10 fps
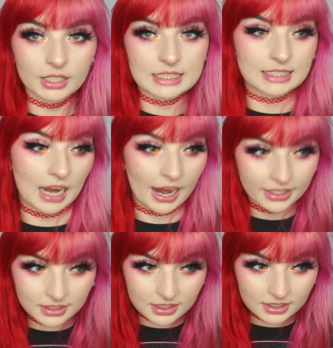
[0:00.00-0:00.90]
It's
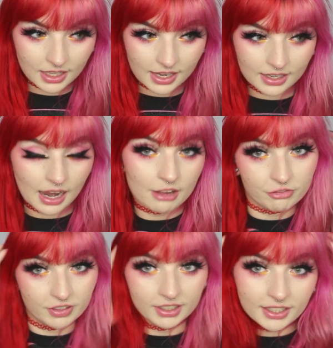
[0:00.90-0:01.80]
kind of like, I
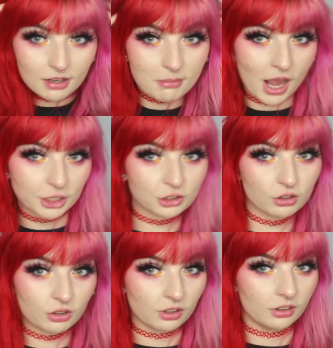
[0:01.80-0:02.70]
feel like a
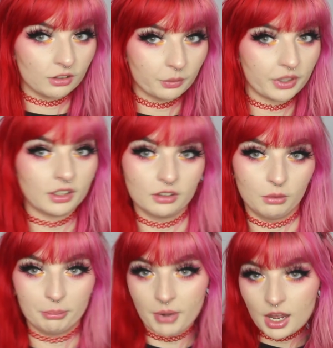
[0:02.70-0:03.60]
magical girl with the
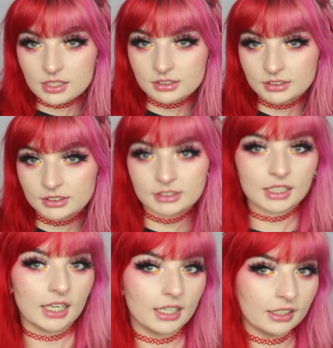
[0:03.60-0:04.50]
little buns
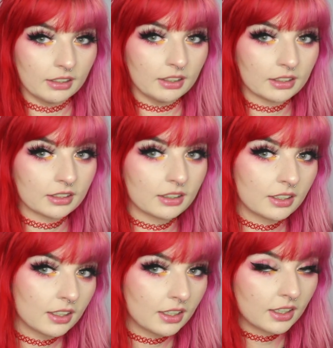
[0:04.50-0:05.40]
and
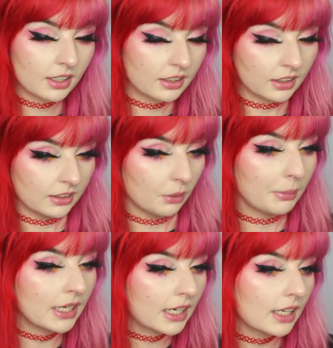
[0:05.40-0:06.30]
the little
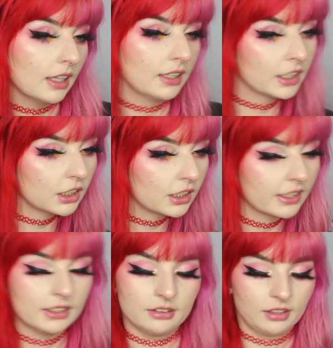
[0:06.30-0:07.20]
pink and the glitter
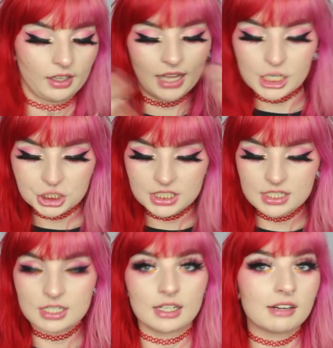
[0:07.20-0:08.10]
and the
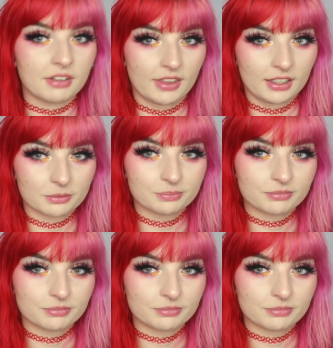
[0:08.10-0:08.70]
lashes and everything.